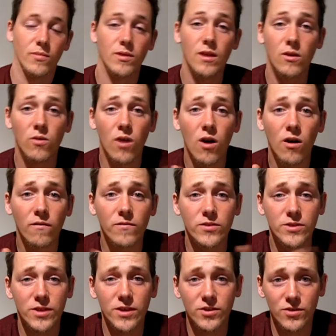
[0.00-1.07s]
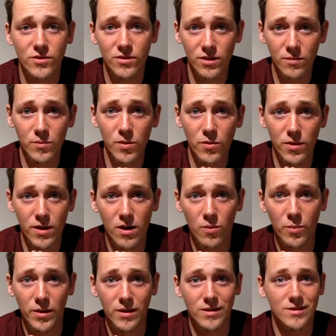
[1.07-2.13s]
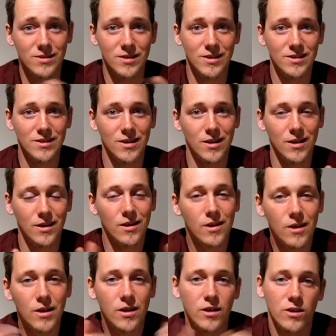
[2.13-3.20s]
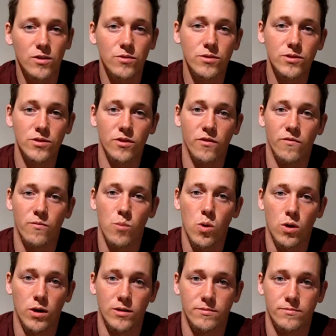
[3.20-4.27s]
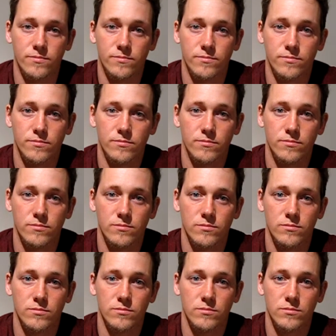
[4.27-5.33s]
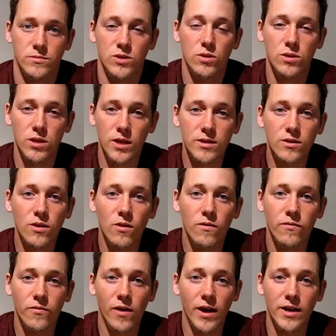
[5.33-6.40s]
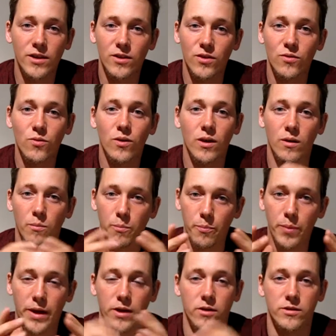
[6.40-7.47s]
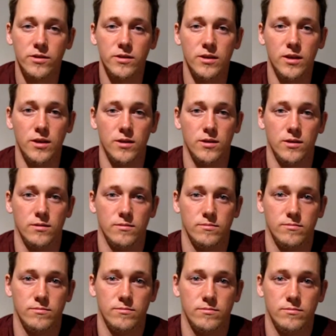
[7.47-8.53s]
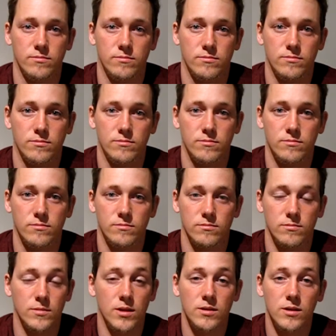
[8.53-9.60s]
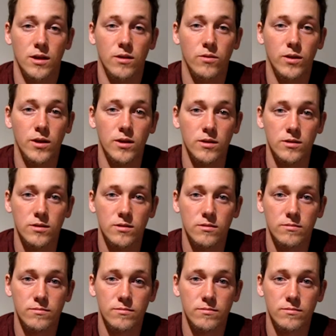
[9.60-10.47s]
Now, conversational hypnotherapy is like saying, you deserve more. So let's go find you a better seat. And that's how it is.